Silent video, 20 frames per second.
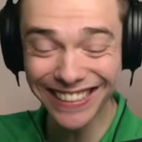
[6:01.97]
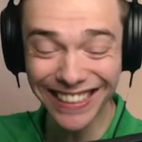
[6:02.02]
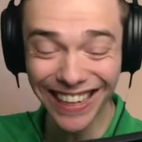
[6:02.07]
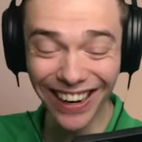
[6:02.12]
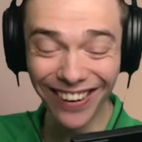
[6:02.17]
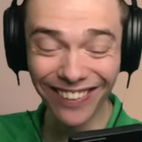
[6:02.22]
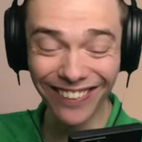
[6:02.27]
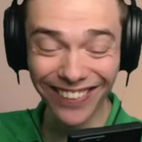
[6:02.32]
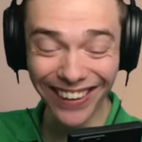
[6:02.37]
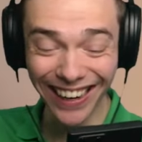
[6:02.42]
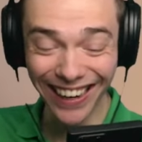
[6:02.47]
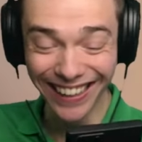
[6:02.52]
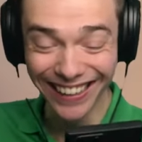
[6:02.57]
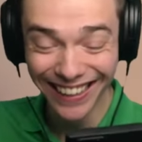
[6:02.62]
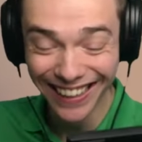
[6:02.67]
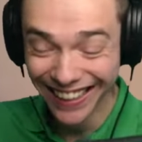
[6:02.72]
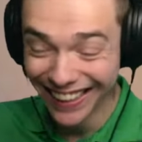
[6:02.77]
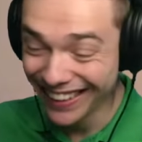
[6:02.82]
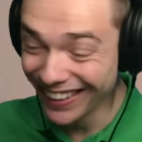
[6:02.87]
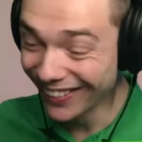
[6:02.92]
so
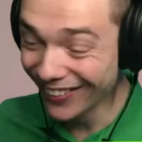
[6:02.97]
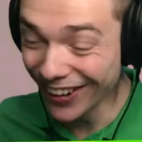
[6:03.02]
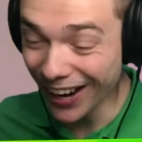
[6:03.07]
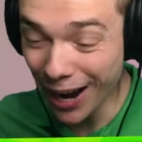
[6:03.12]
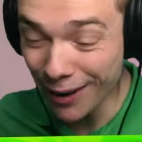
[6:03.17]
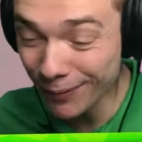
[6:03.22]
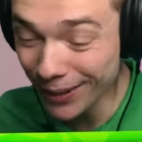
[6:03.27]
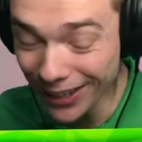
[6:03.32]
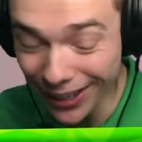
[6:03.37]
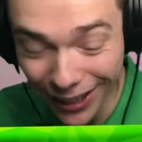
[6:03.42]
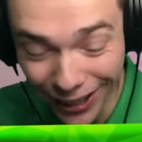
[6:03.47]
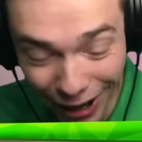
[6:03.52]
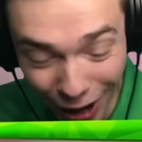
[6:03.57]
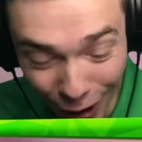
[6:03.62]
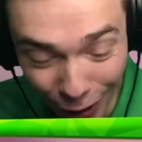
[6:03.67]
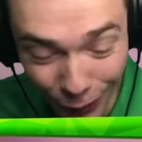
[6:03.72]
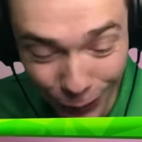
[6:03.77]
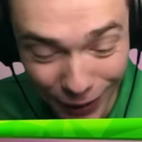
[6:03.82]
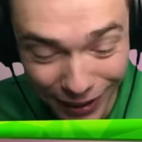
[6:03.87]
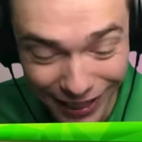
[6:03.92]
weird. Well, I'm
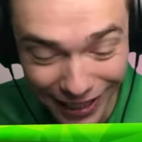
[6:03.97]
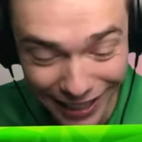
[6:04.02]
alone with